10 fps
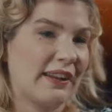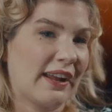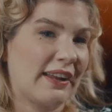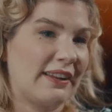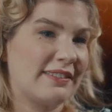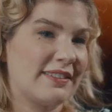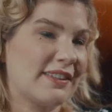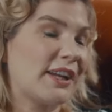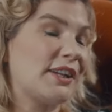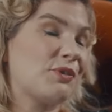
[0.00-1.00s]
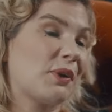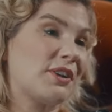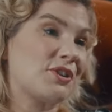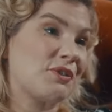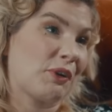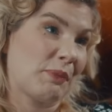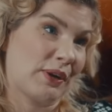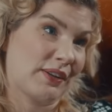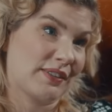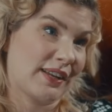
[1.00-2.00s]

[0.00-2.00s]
I decided to audition for America's Got